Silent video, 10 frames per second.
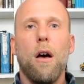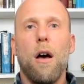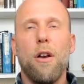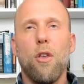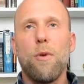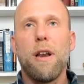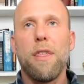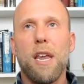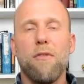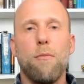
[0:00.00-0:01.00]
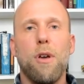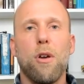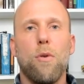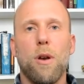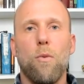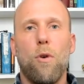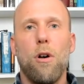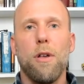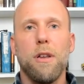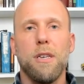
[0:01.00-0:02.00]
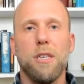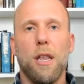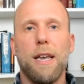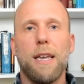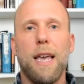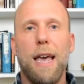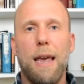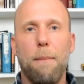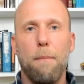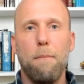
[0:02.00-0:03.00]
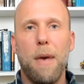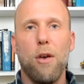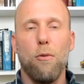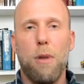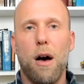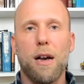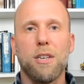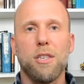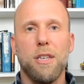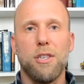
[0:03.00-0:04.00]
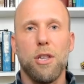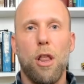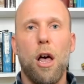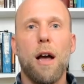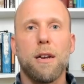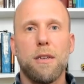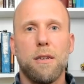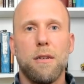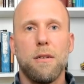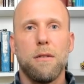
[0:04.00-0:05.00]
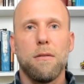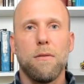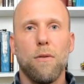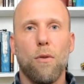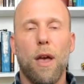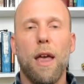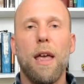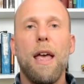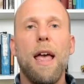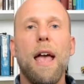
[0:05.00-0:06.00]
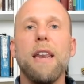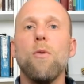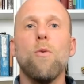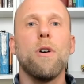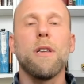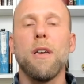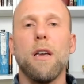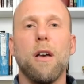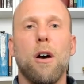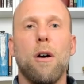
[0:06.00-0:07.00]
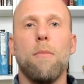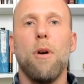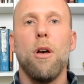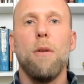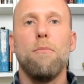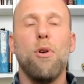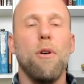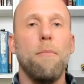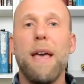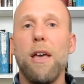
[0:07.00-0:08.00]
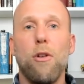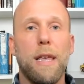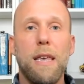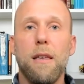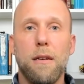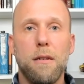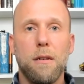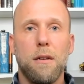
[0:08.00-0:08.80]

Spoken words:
Another way to think of a Bitcoin wallet is like a mailbox that's locked. Okay, anyone can come put mail in